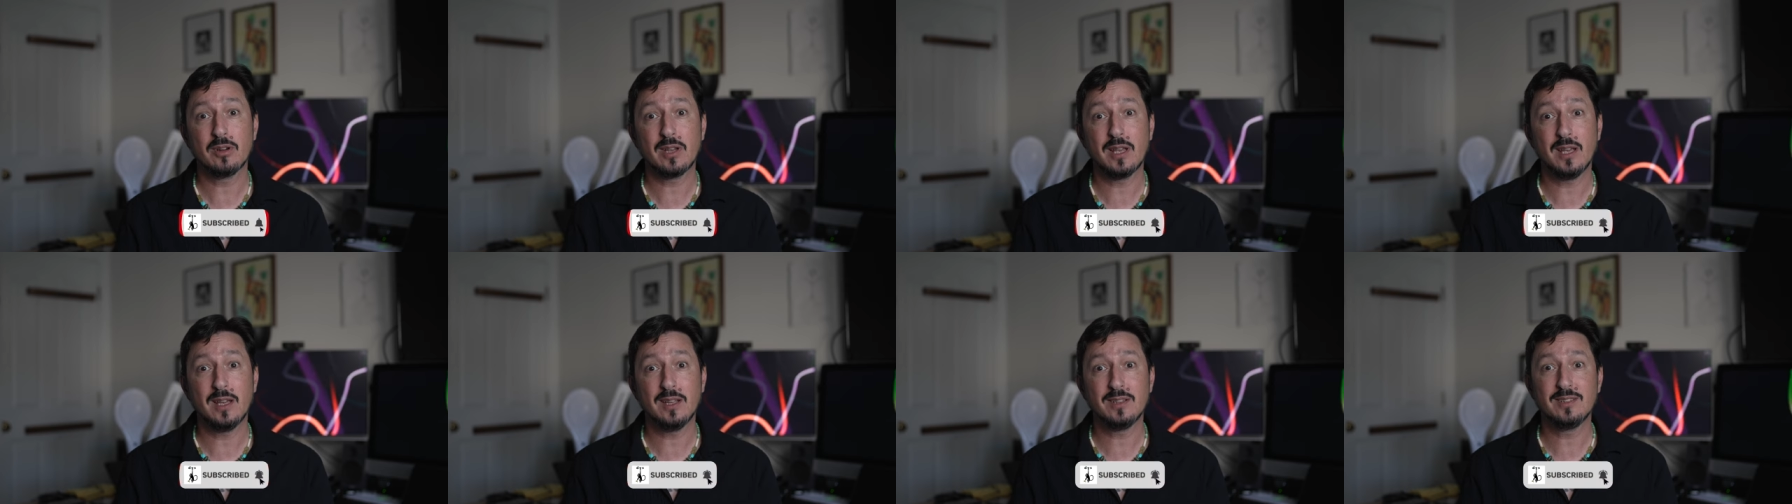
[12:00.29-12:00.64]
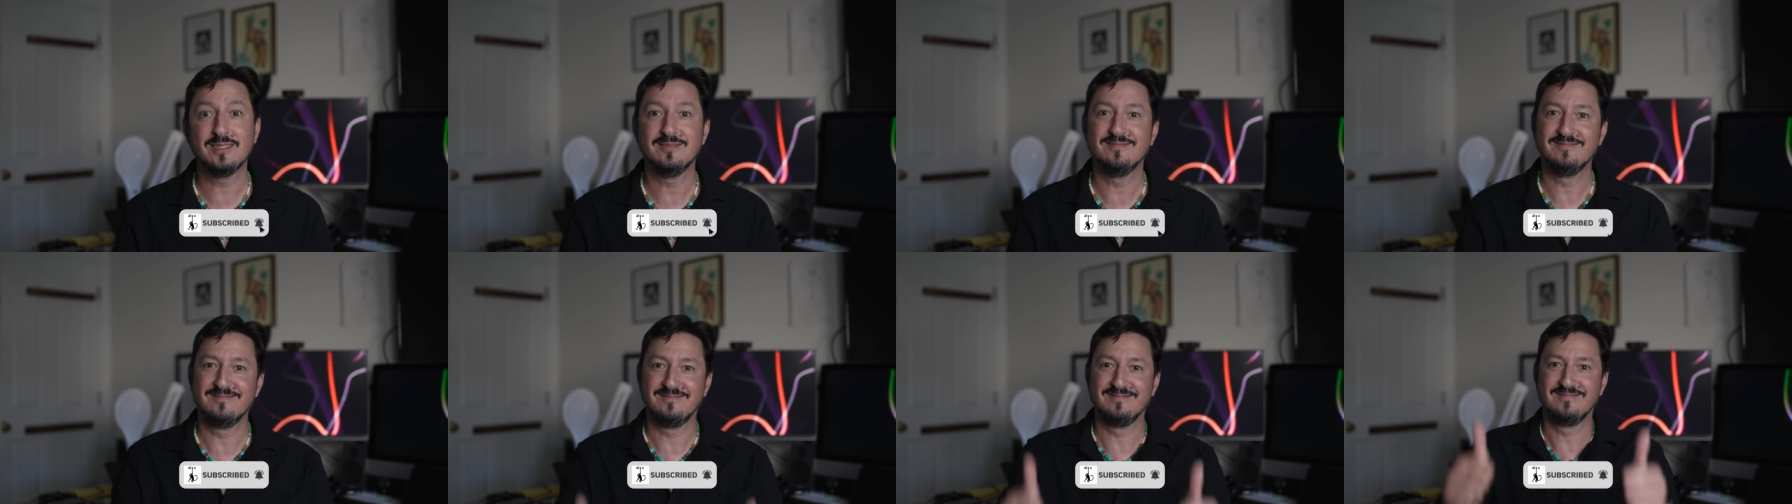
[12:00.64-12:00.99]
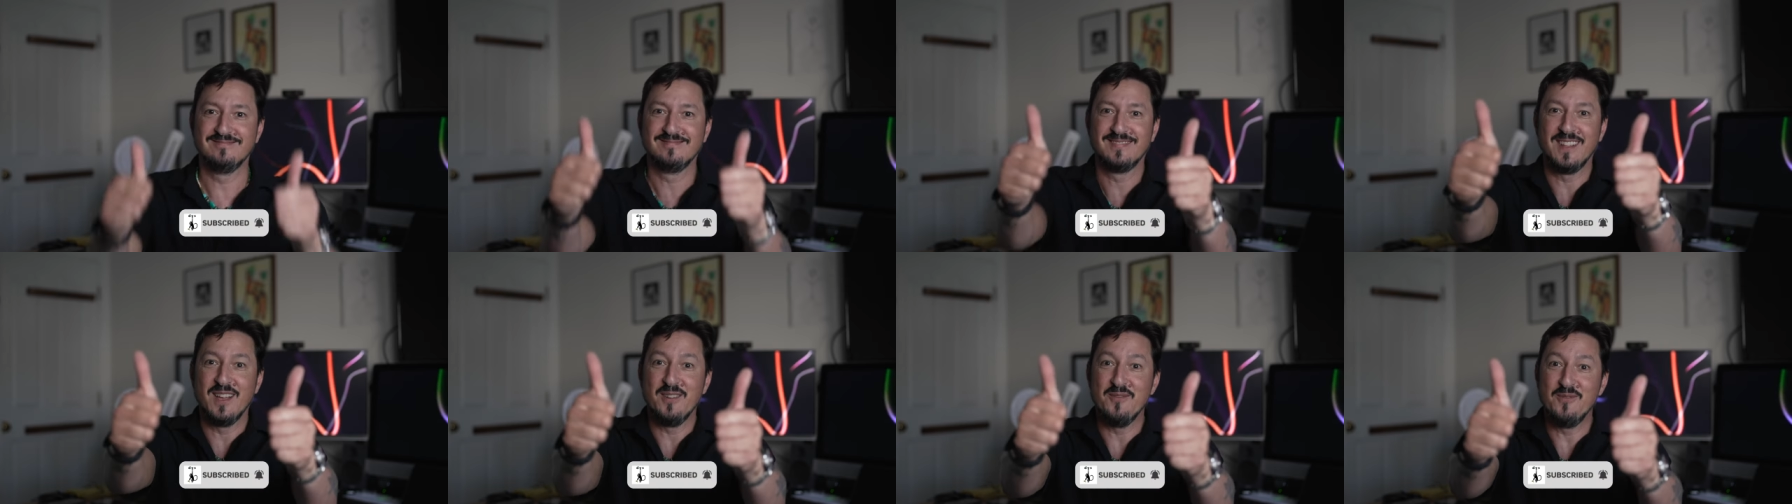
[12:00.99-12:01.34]
kids,
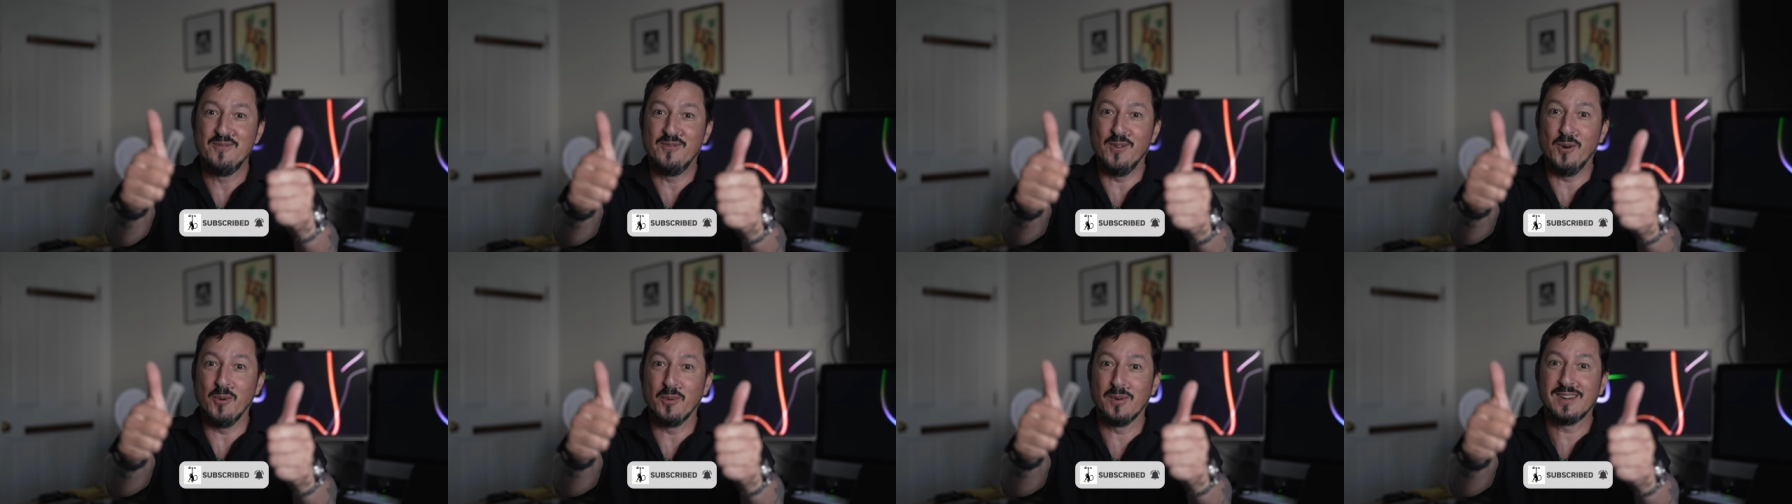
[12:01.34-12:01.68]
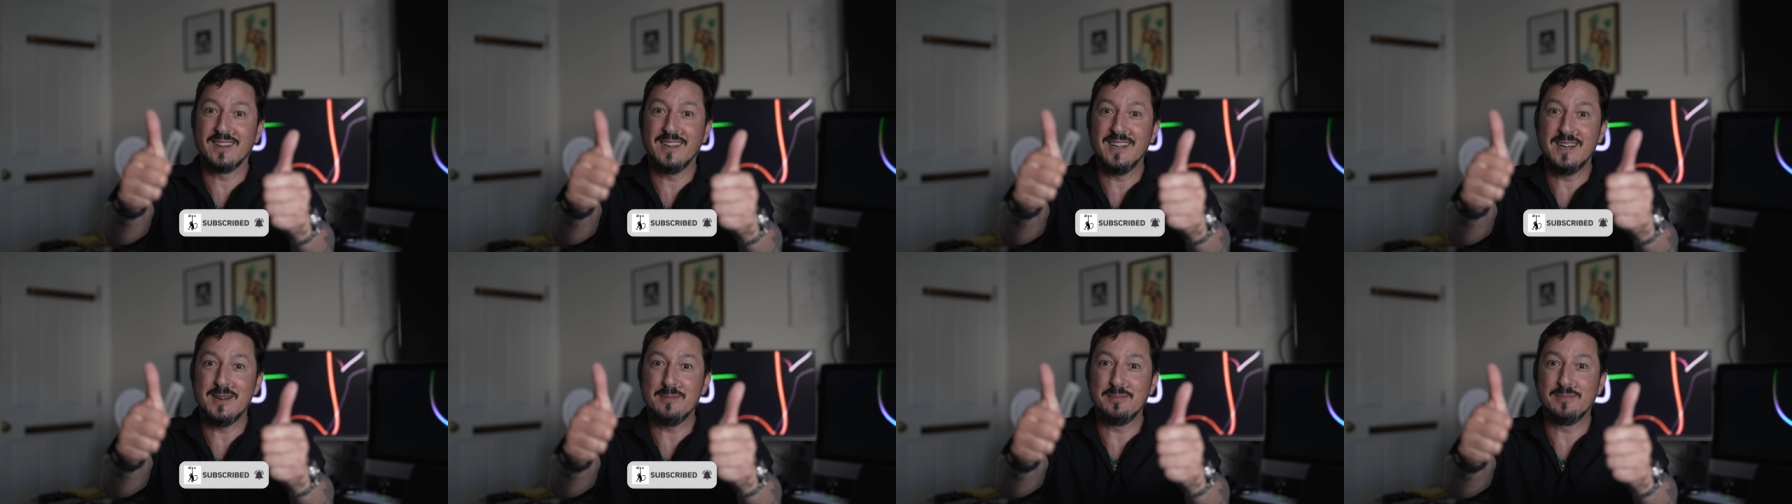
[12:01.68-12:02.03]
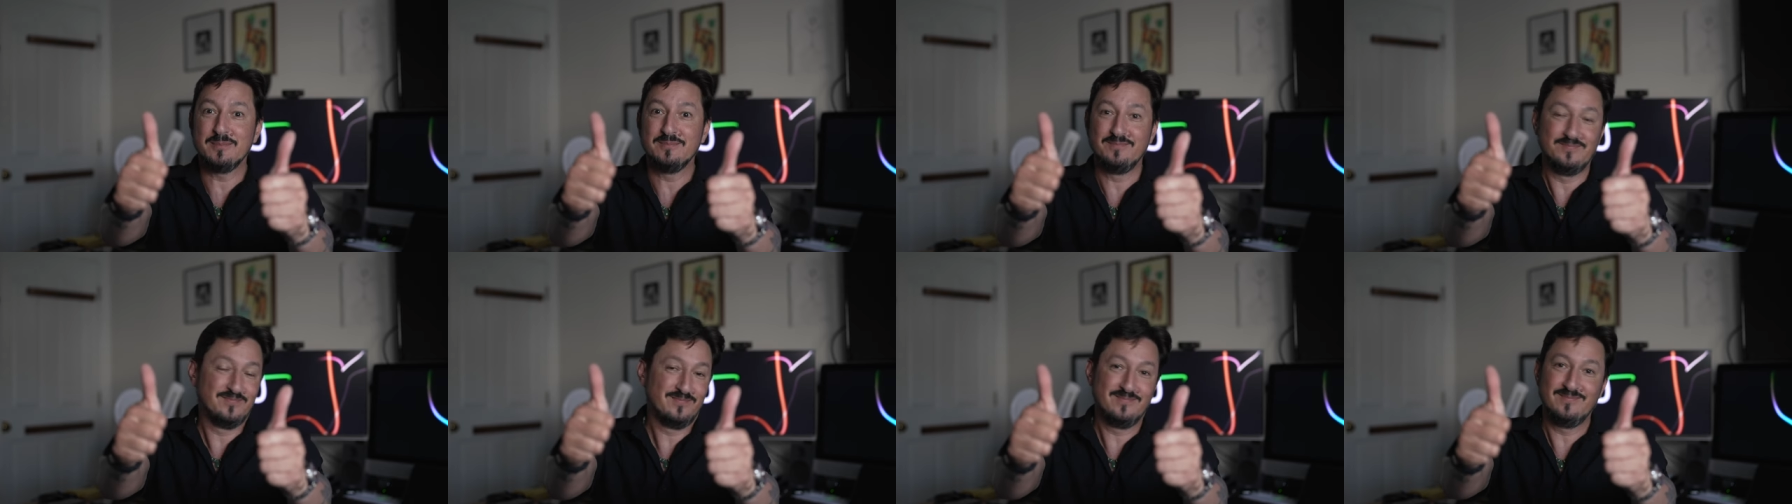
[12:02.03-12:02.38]
forward and up.
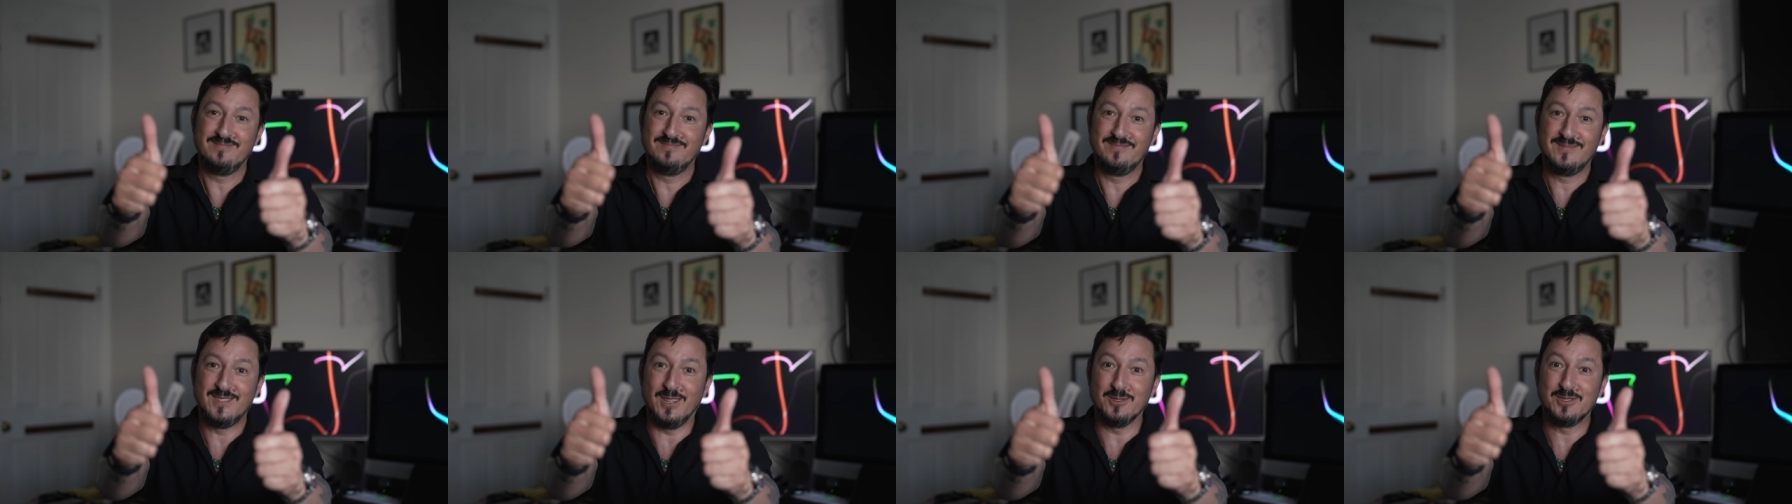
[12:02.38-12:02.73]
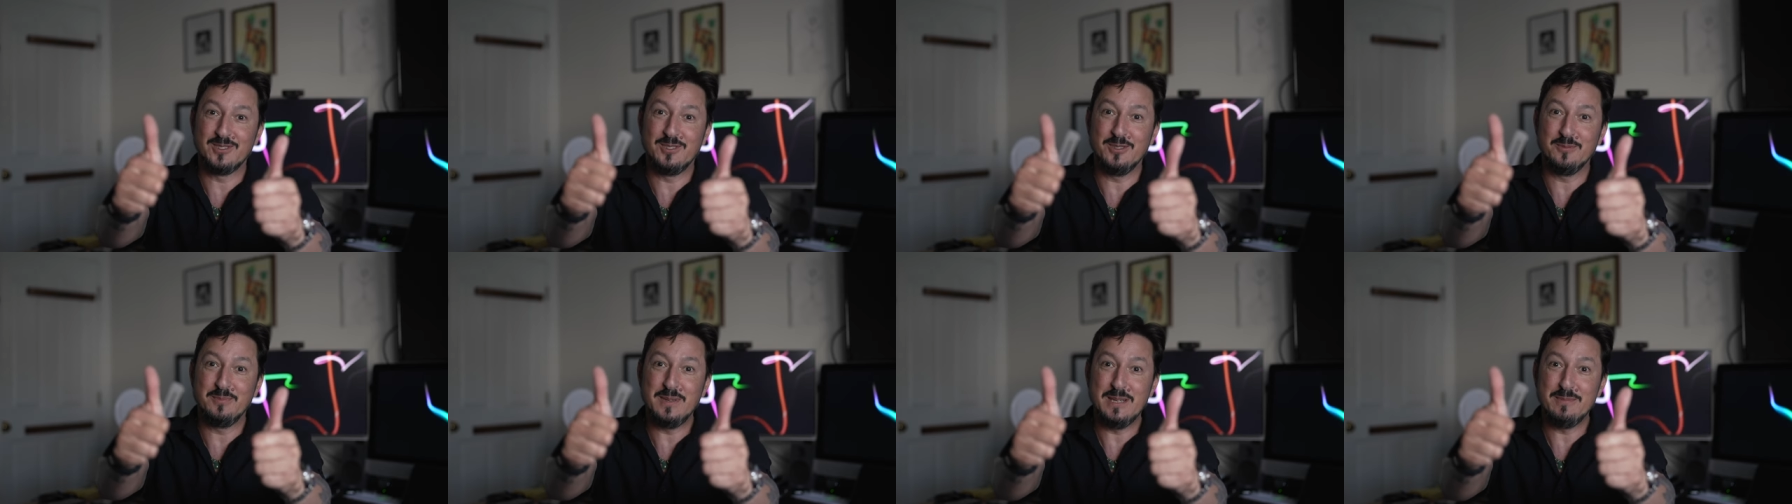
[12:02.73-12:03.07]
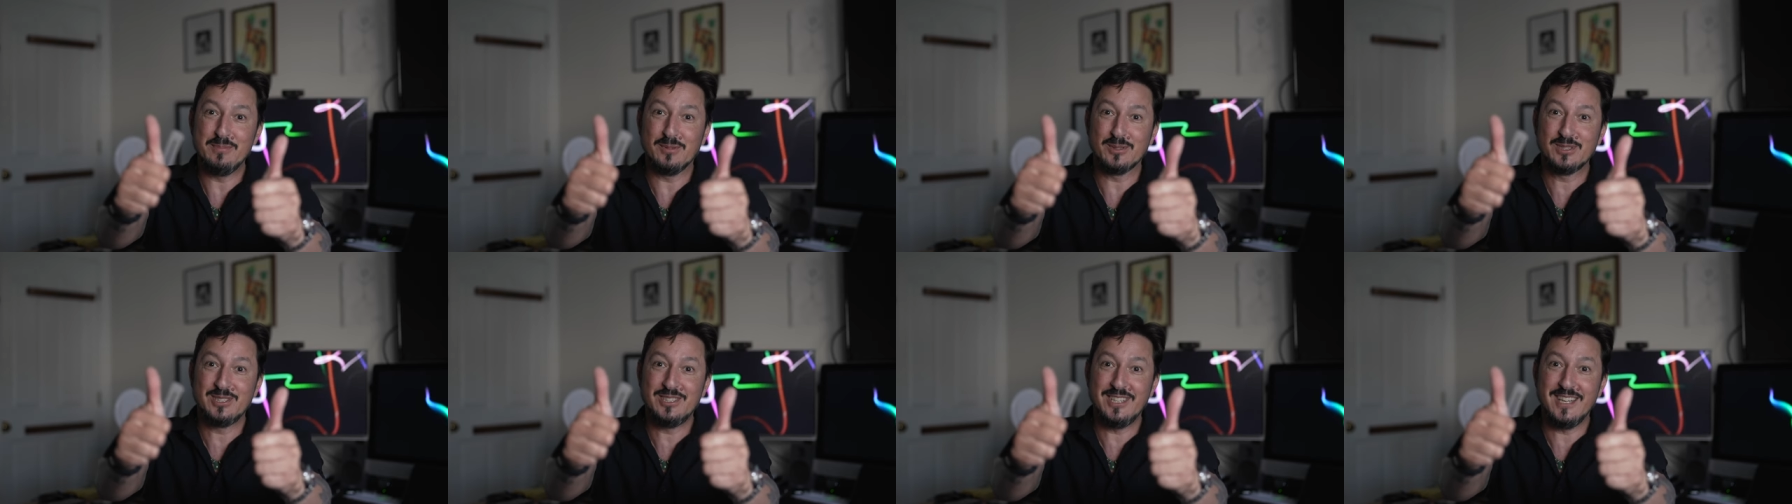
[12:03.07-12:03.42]
Don't steal
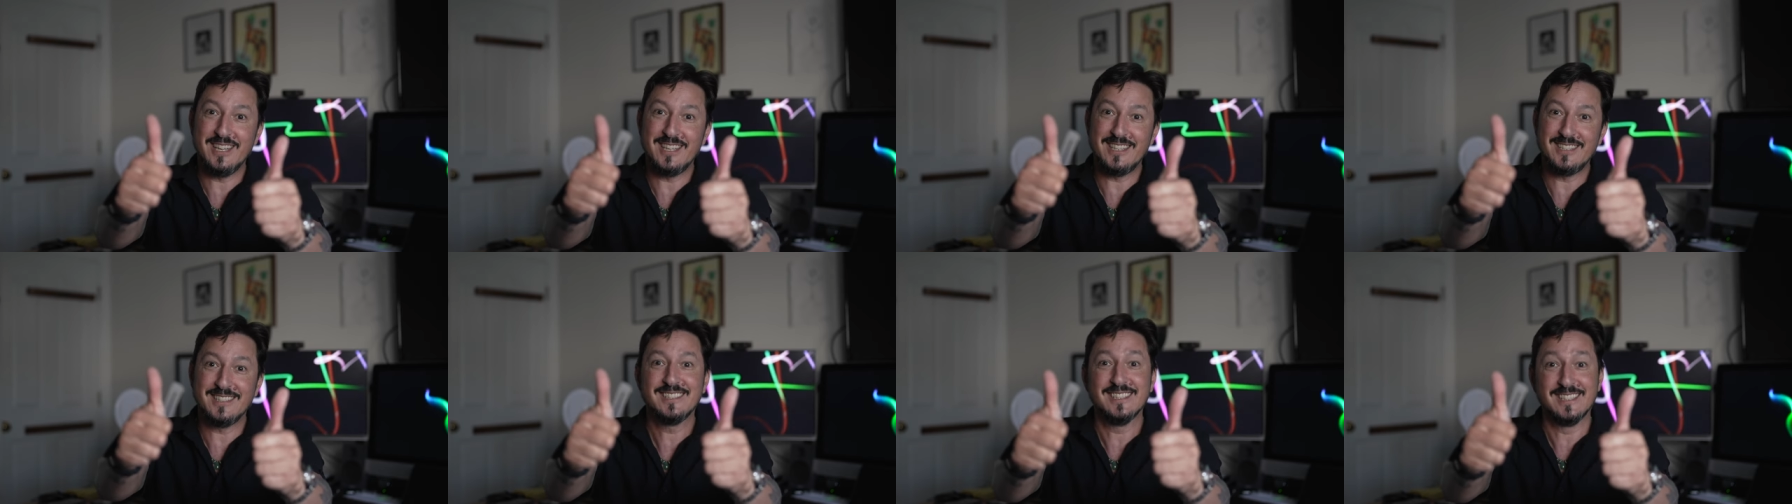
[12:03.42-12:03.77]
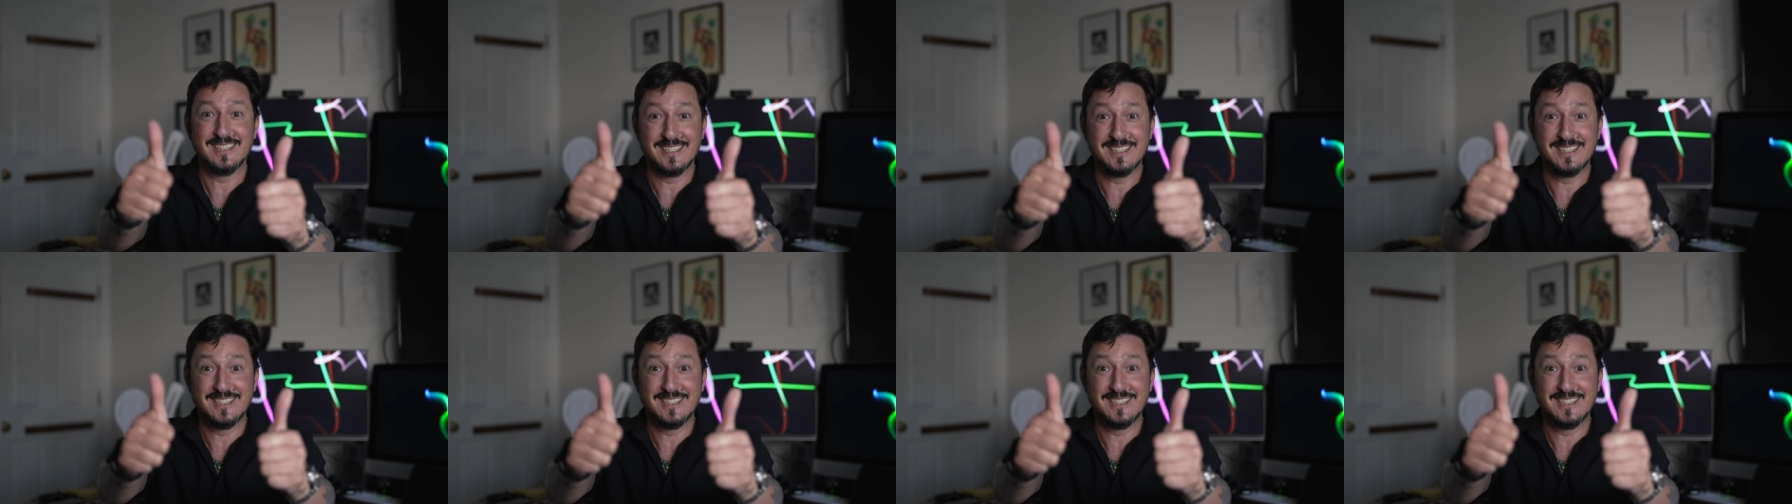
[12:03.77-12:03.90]
people's shit.